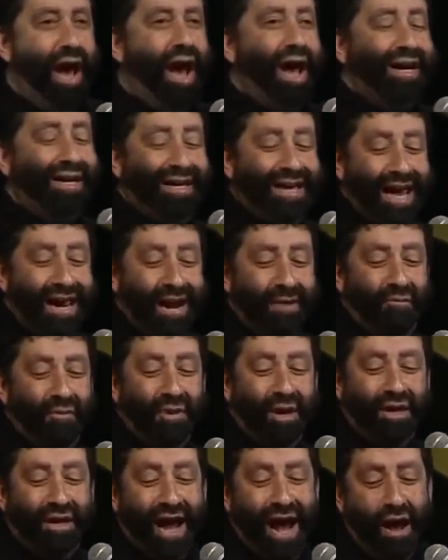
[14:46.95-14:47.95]
I get up
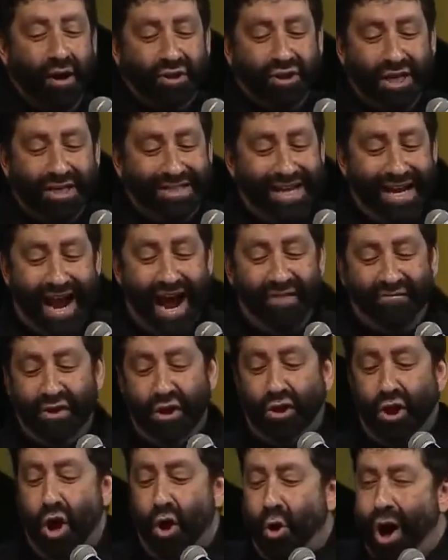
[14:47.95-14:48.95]
from the couch. I say, I have
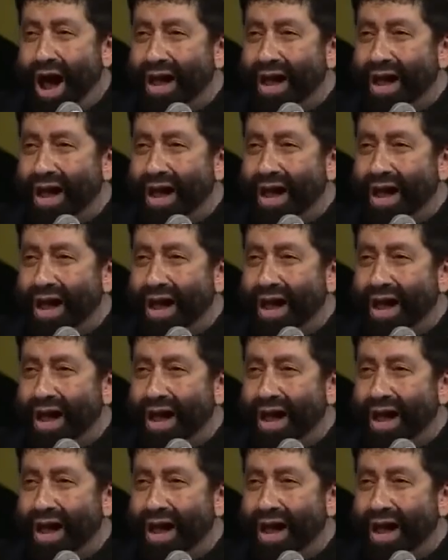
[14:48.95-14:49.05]
to go.